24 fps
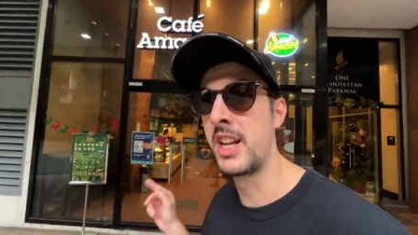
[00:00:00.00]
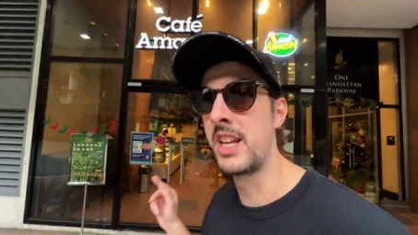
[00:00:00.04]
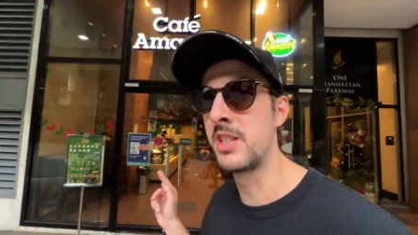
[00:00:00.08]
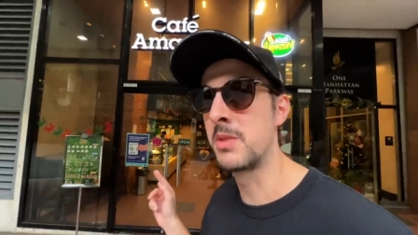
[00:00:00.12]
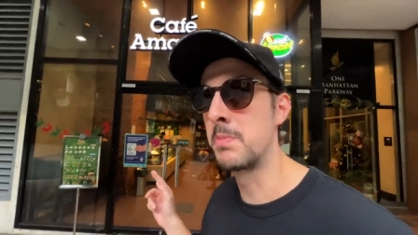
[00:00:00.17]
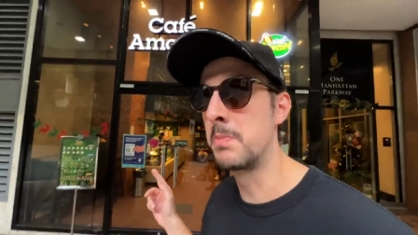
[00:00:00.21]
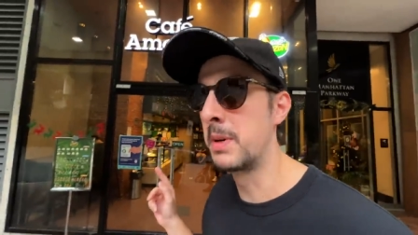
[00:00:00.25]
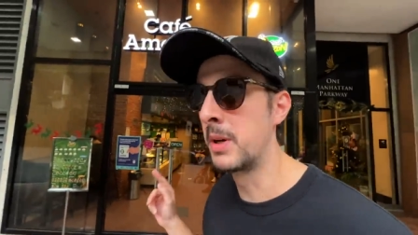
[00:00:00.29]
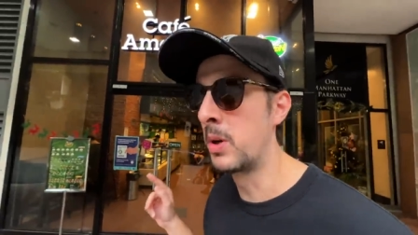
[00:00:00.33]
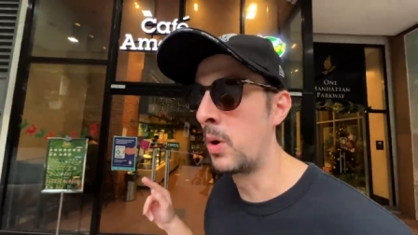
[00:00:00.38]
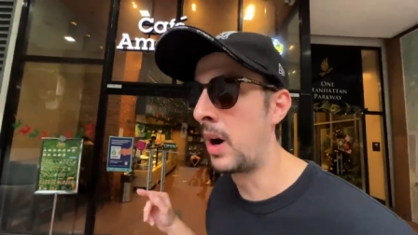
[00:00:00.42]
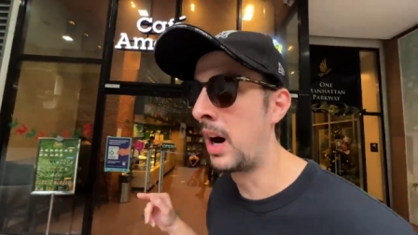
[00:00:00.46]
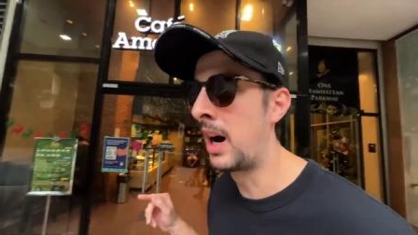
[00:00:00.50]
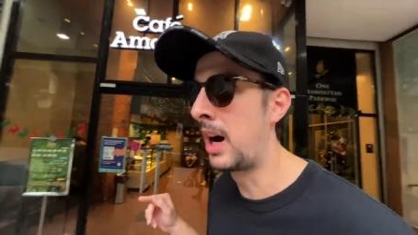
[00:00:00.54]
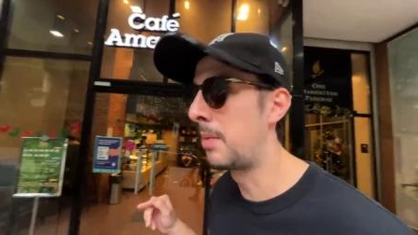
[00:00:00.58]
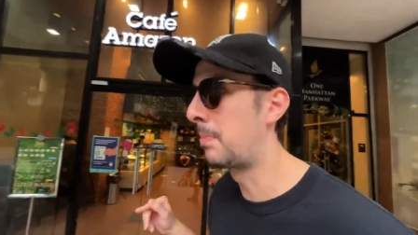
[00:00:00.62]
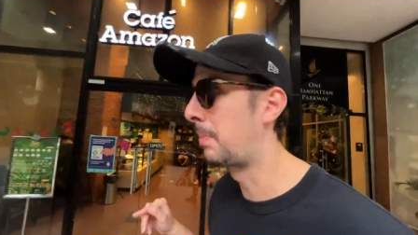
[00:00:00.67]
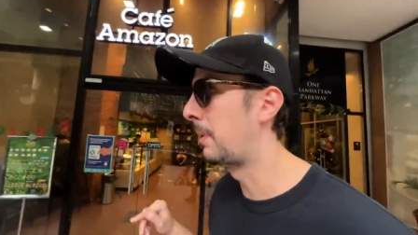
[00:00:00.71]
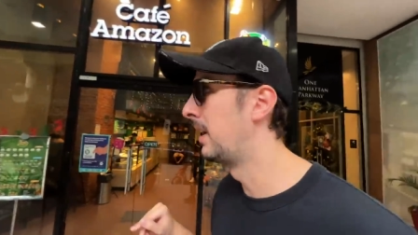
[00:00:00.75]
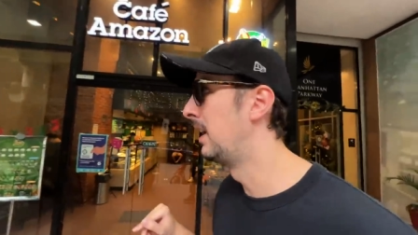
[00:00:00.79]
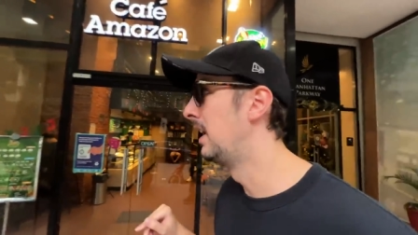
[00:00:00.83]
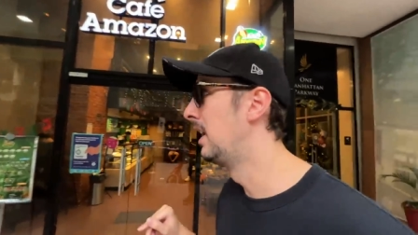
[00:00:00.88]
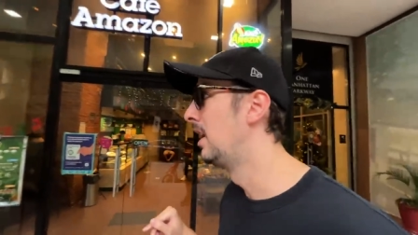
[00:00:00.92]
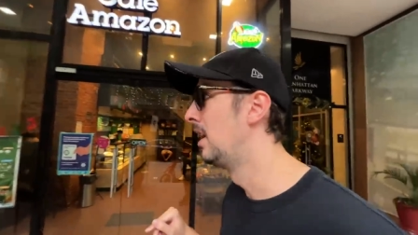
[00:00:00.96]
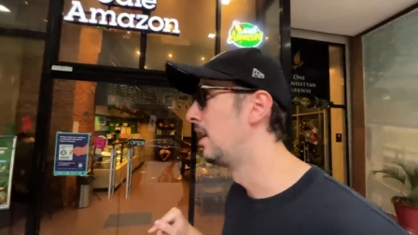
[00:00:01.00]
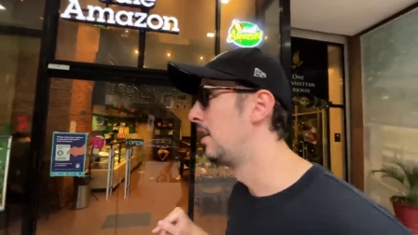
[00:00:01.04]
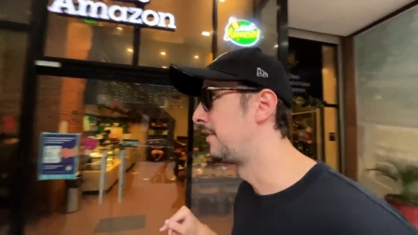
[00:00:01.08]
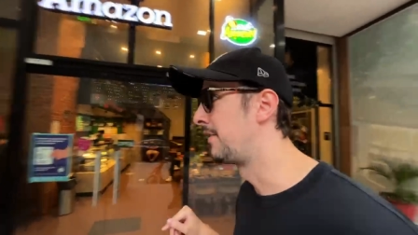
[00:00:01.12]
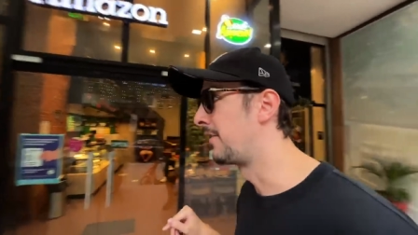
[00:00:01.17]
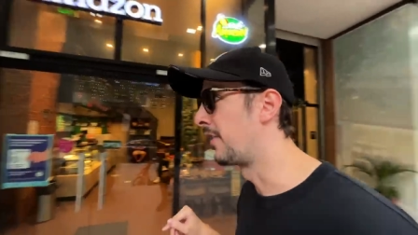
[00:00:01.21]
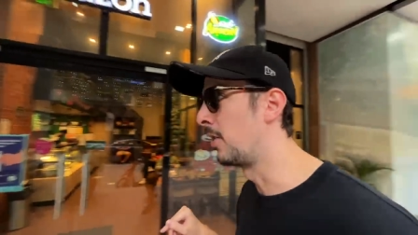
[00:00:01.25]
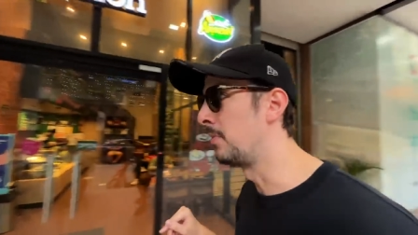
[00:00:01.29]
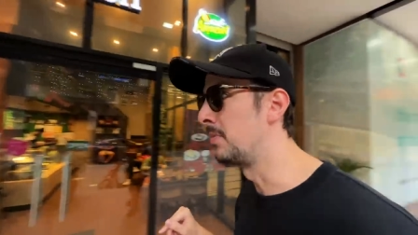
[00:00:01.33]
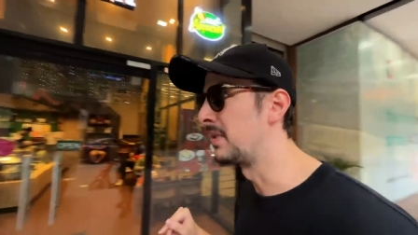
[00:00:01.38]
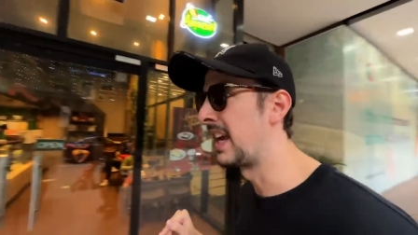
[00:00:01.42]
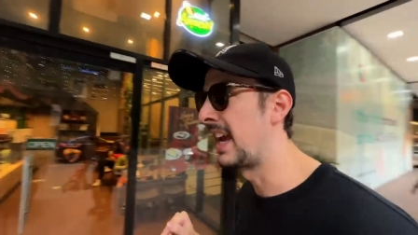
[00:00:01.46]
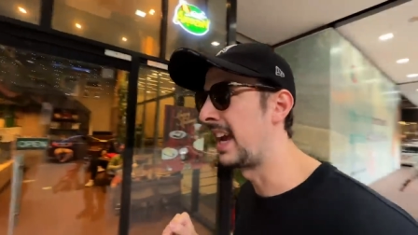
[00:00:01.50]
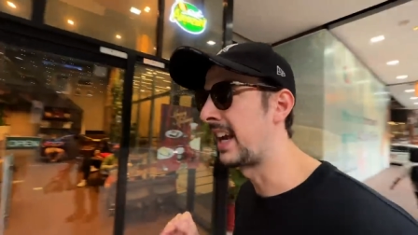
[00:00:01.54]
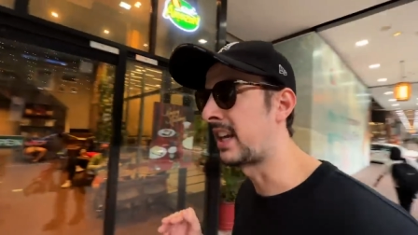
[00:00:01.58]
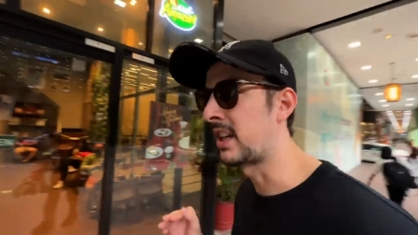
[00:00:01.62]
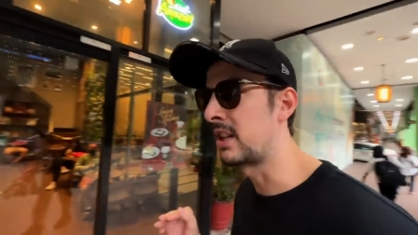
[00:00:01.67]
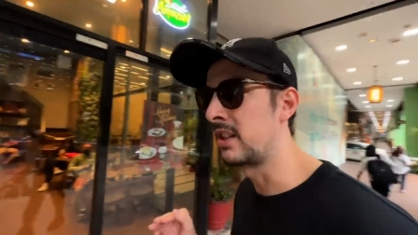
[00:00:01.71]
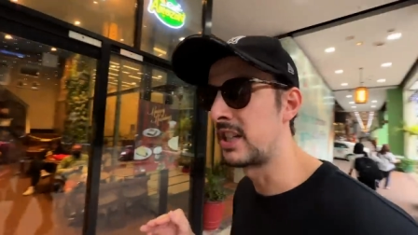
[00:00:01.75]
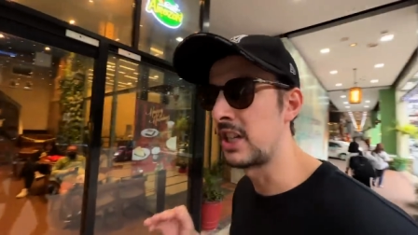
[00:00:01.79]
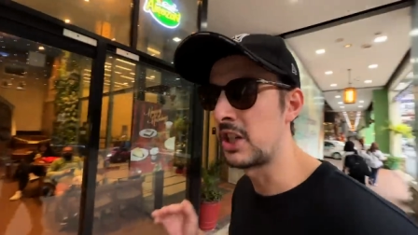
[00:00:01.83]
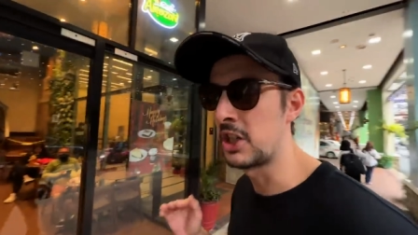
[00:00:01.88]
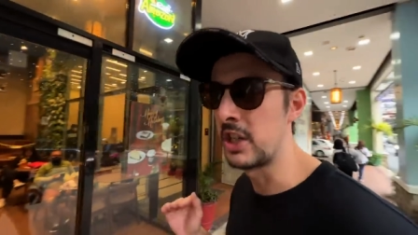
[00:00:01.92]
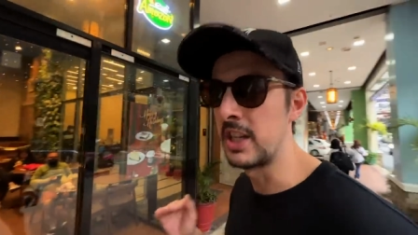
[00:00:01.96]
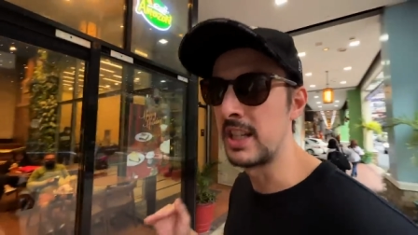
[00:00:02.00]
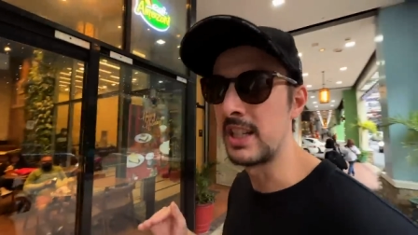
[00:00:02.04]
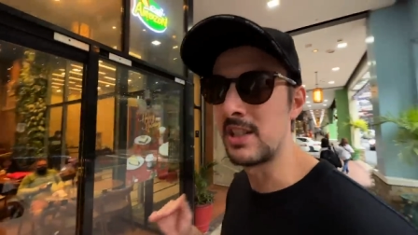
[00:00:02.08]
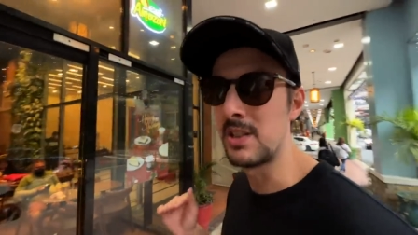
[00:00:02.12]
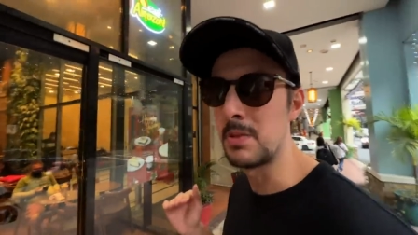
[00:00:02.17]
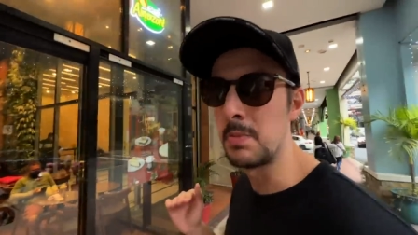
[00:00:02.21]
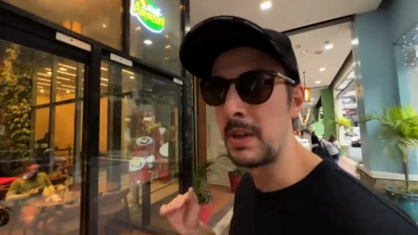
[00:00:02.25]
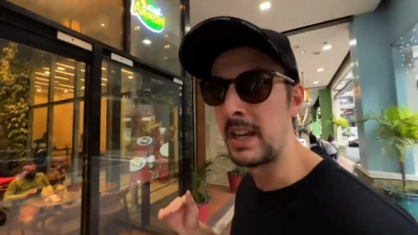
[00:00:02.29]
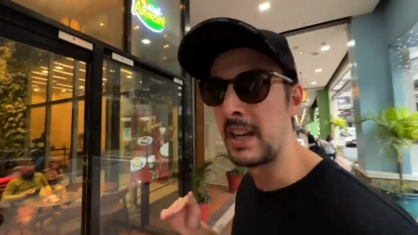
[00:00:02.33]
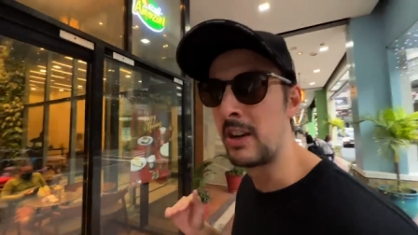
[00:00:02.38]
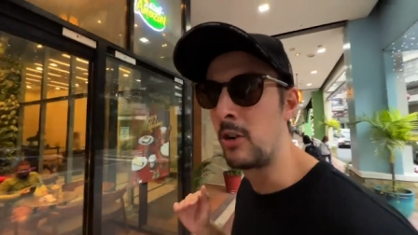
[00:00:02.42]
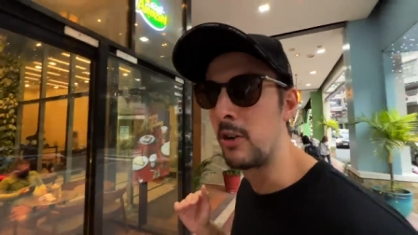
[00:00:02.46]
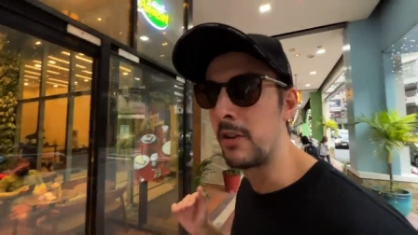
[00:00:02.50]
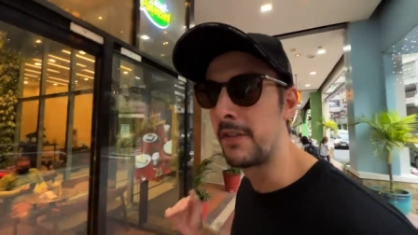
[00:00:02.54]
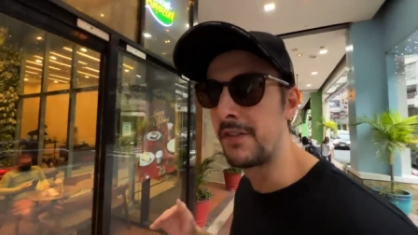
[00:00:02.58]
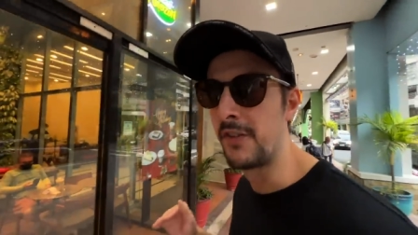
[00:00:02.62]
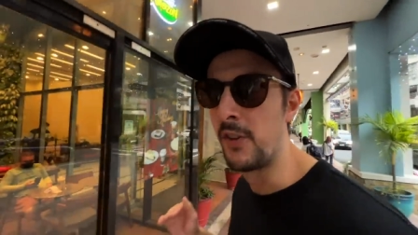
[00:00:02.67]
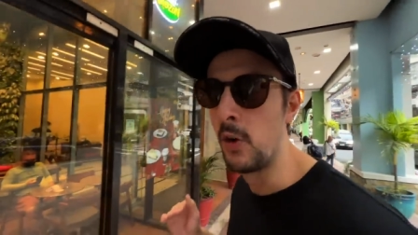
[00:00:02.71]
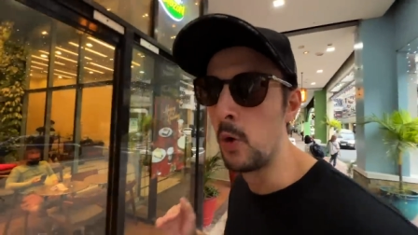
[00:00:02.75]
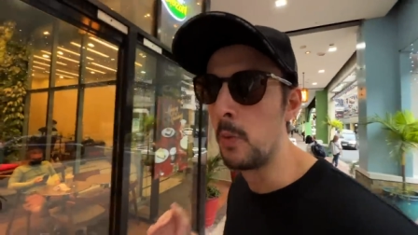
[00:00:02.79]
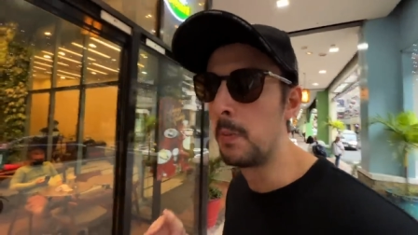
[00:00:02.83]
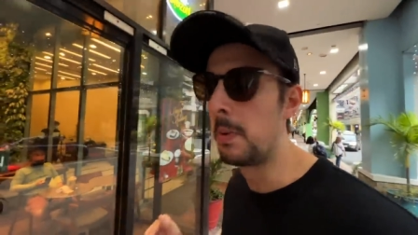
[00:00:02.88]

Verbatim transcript: that's built up from the air conditionings being on full